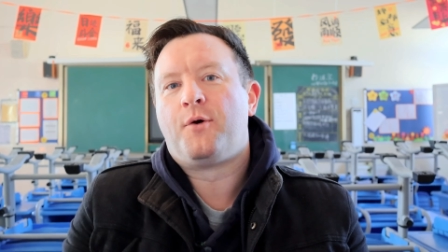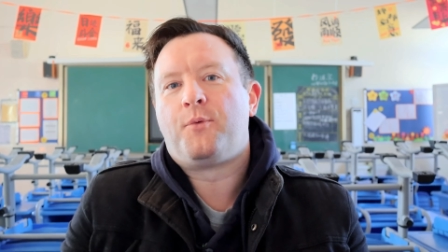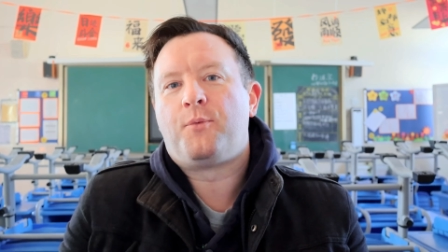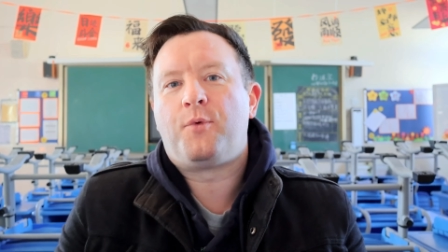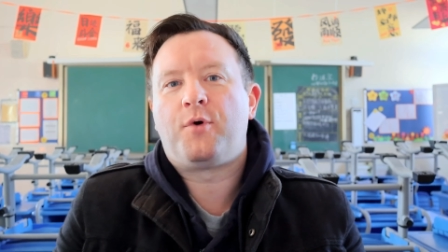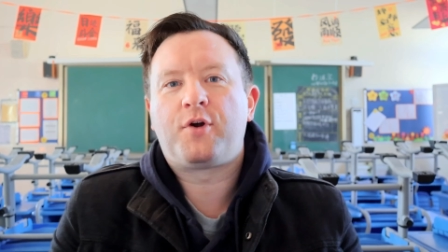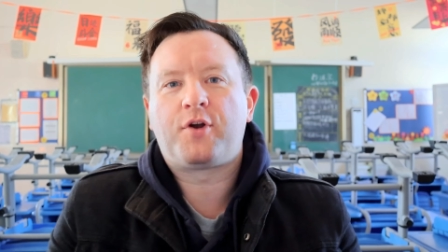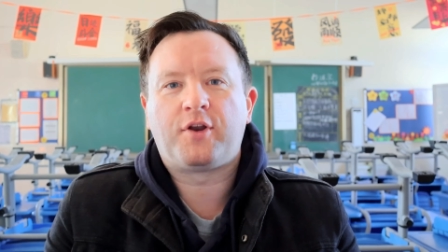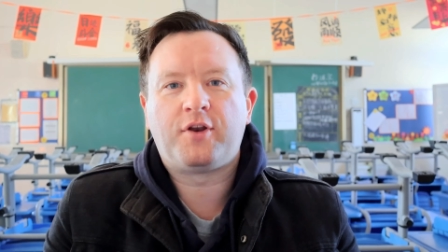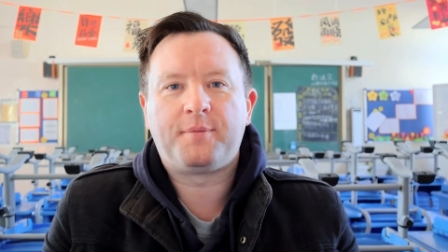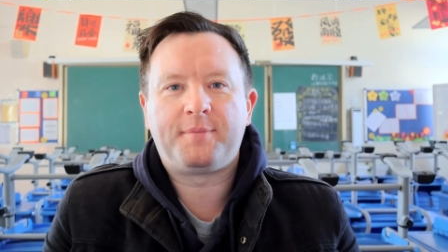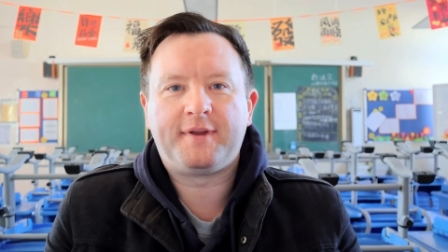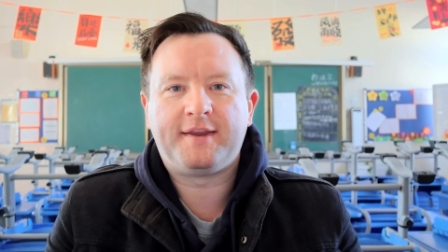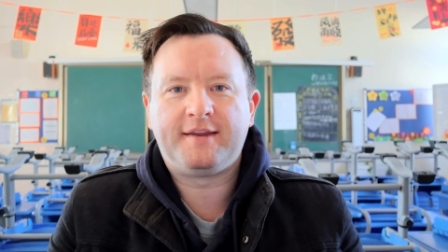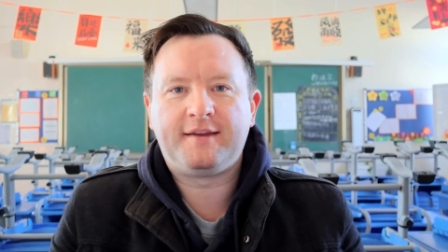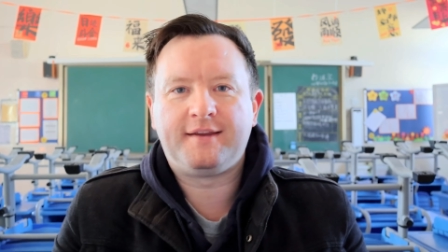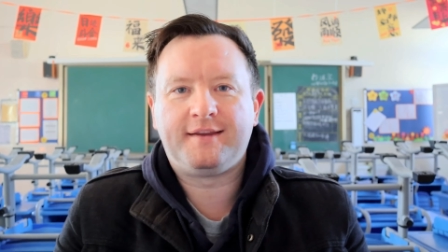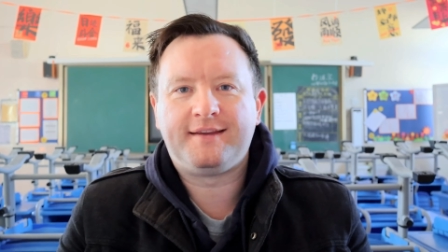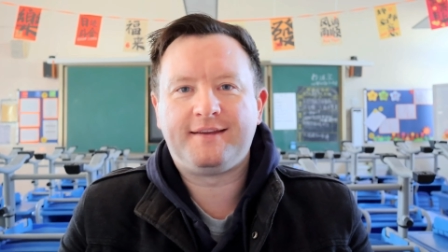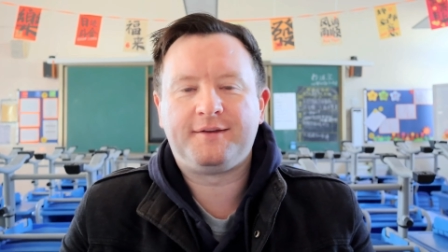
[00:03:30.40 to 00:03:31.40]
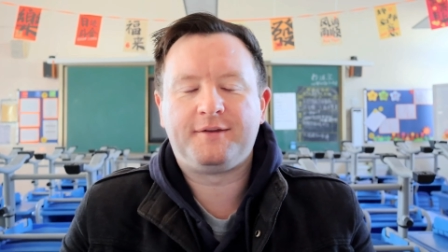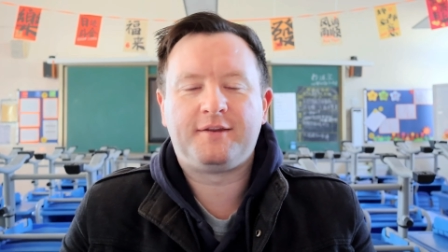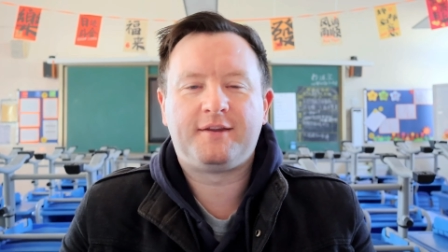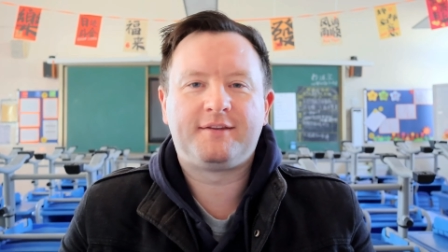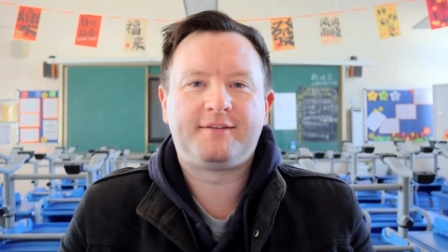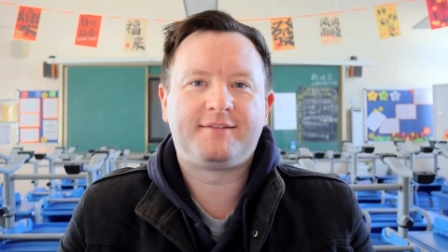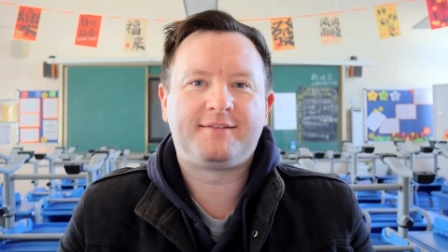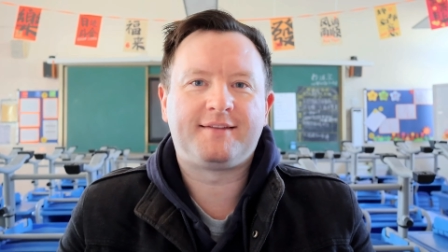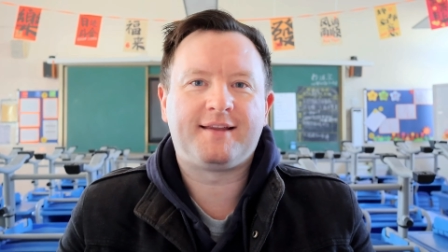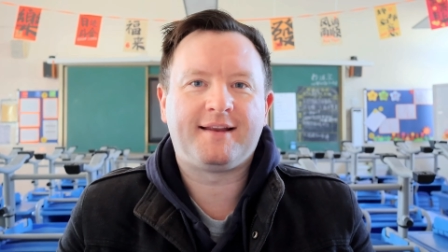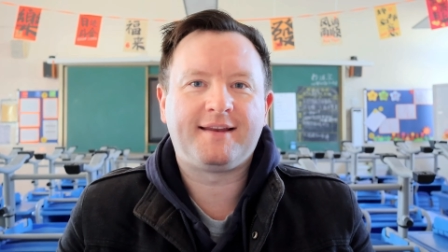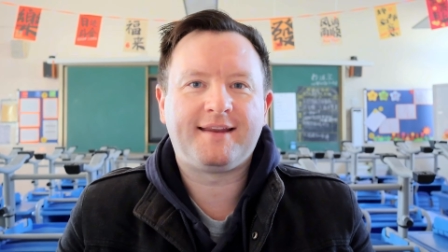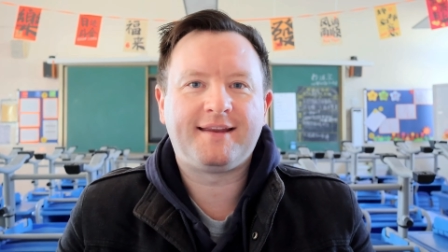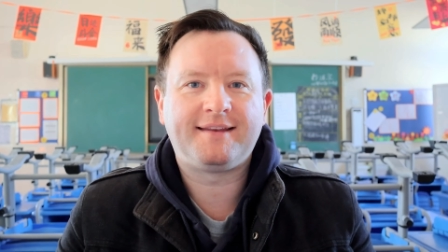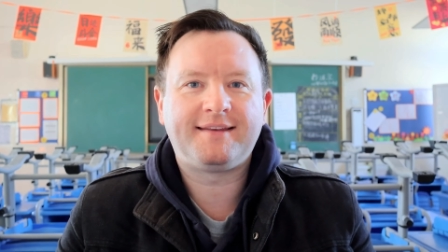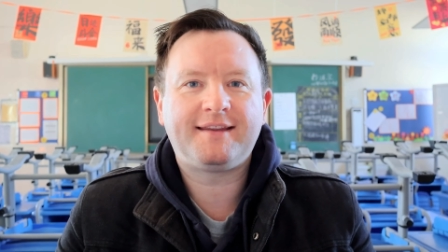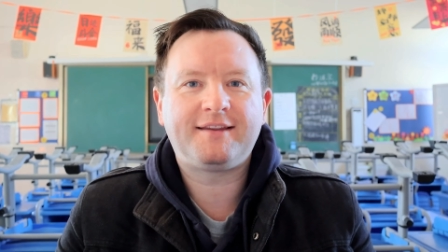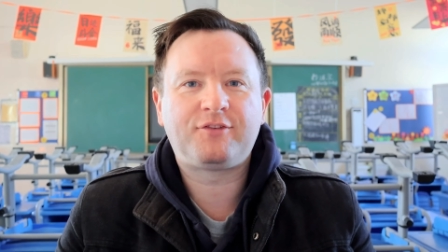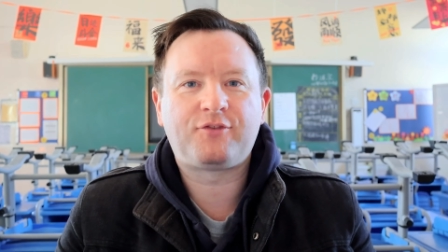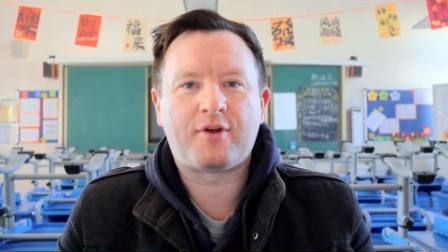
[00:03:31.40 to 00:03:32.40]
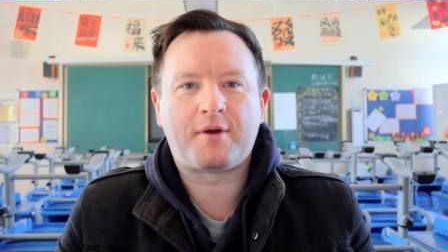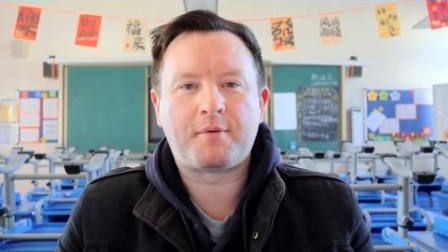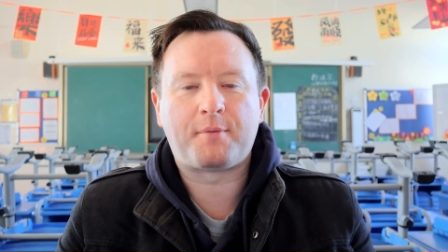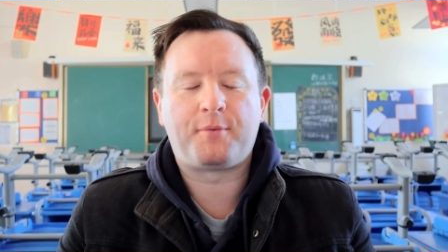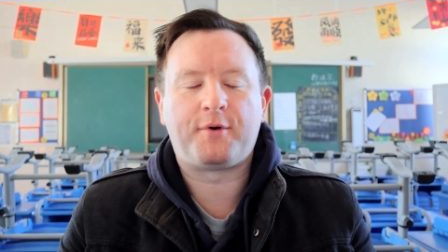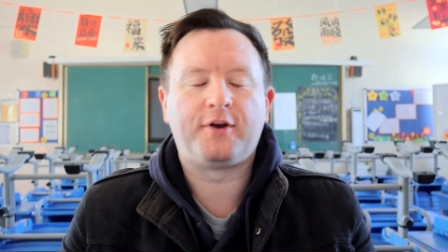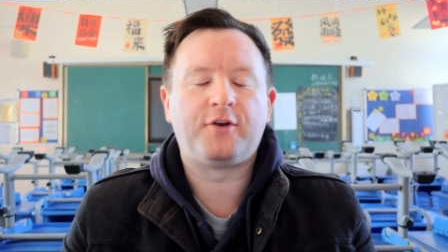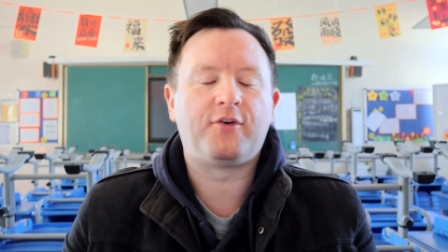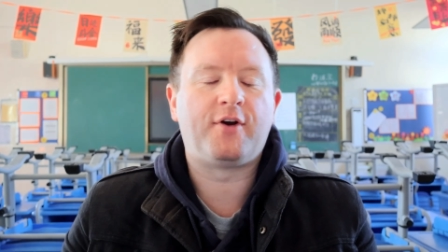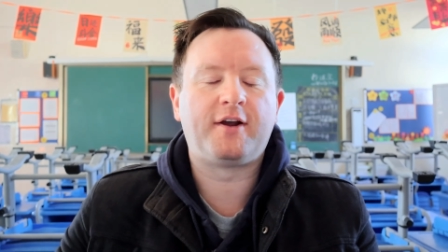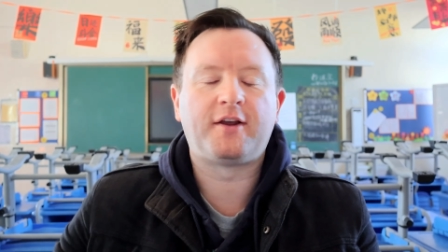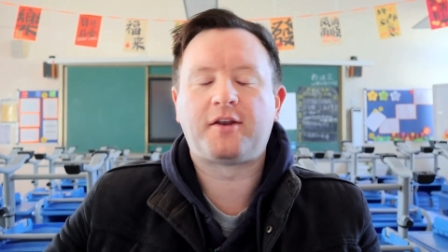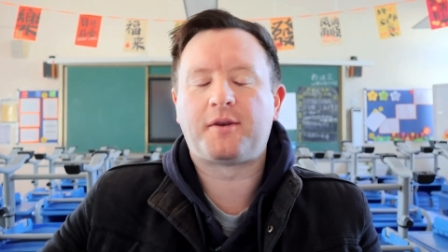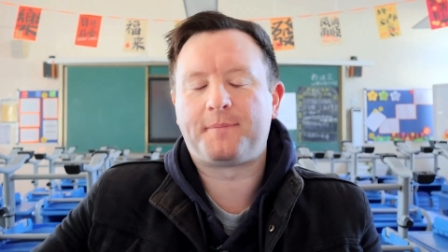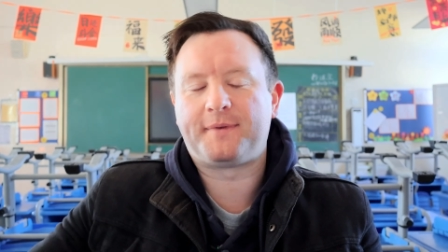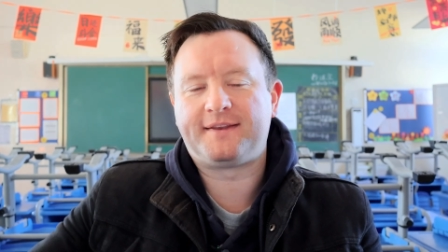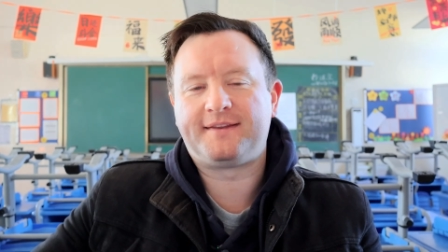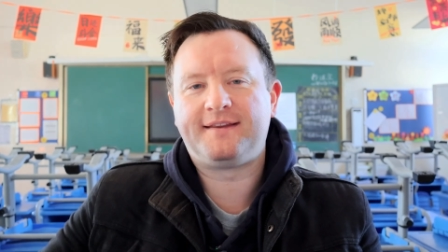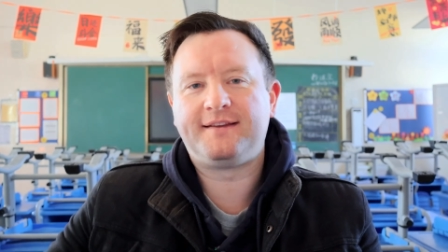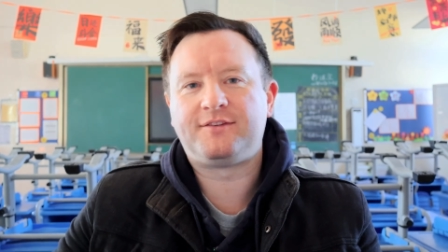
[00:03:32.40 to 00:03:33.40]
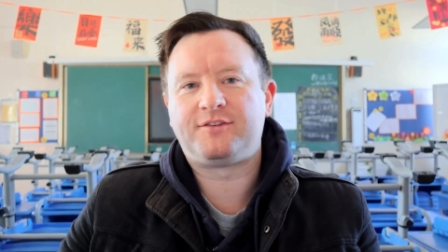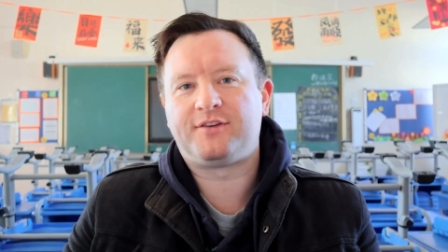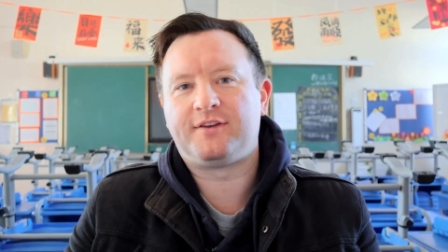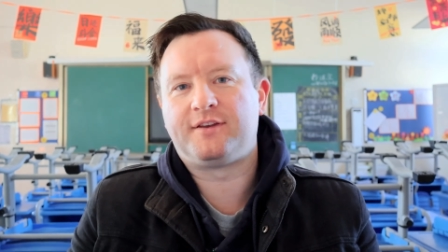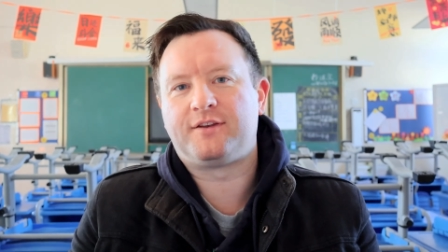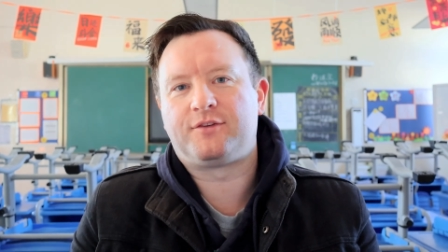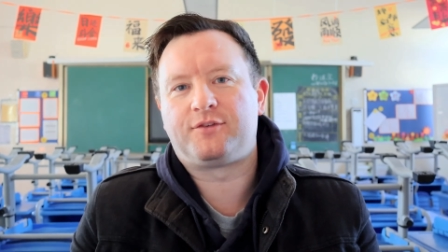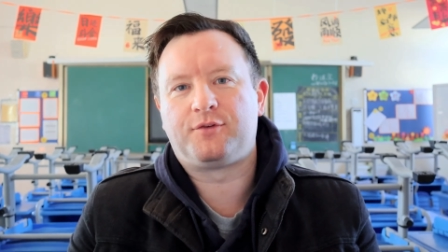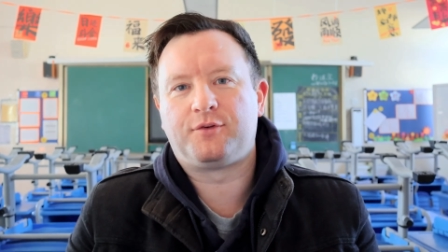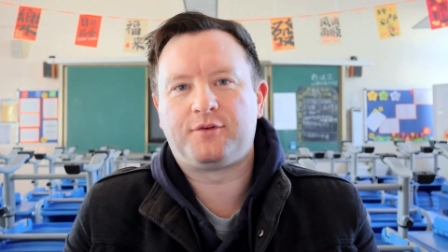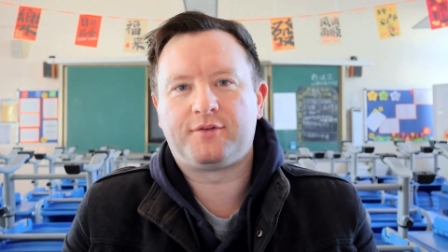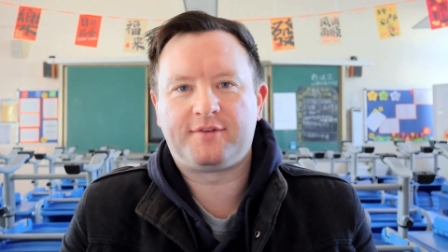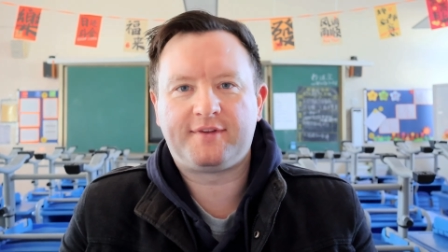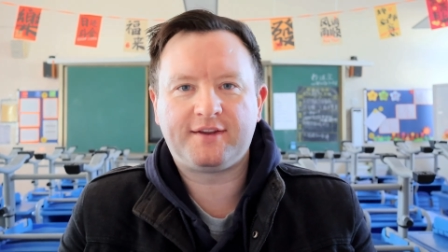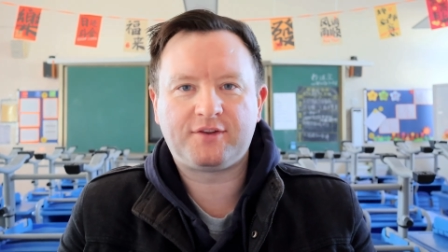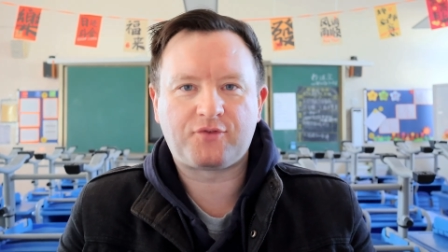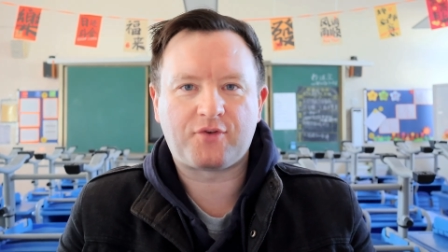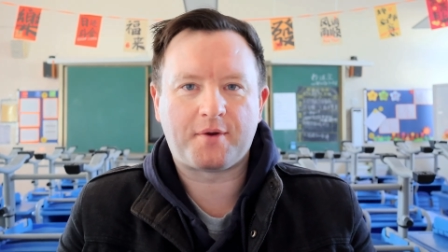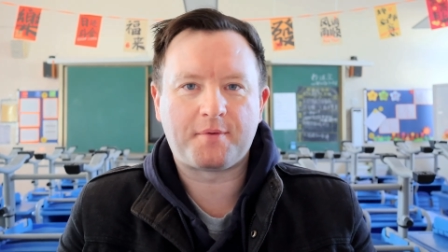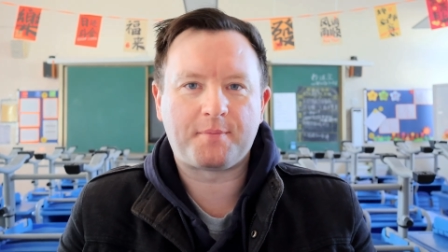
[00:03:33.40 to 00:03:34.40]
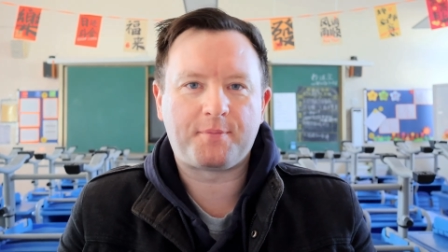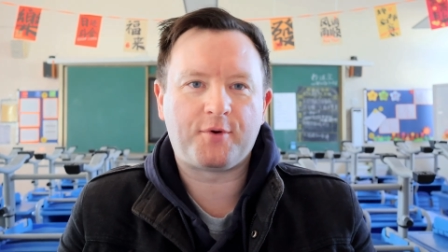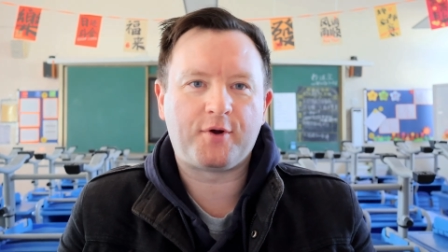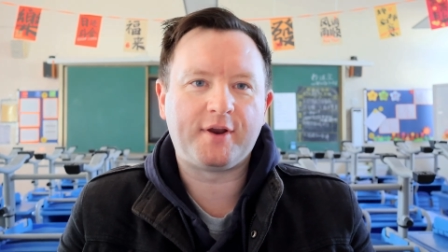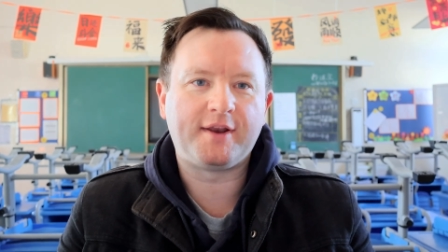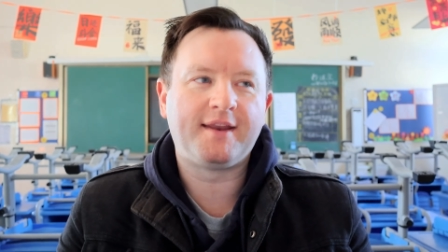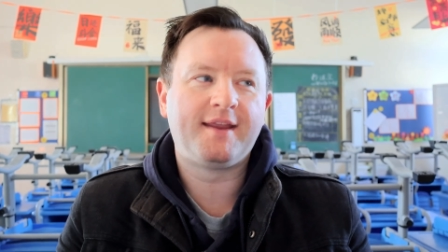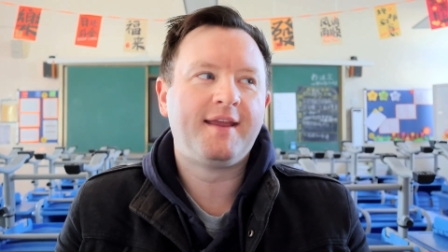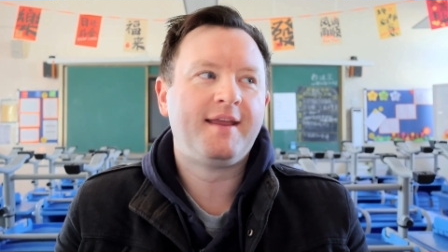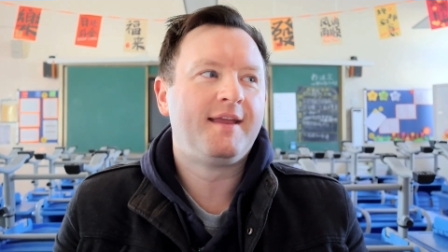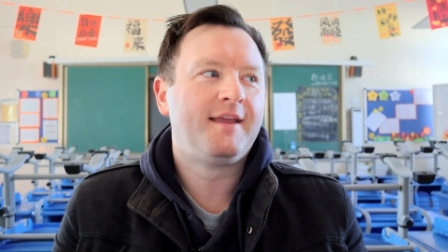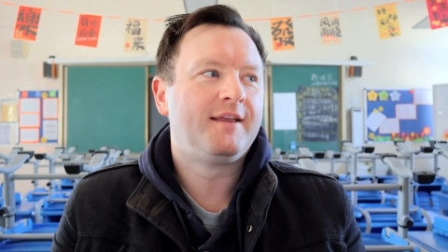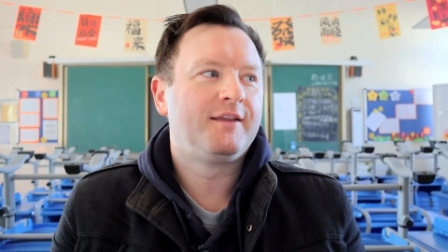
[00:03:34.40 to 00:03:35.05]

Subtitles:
we're going to be studying this grammar point, or I'm going to be teaching the students this grammar point.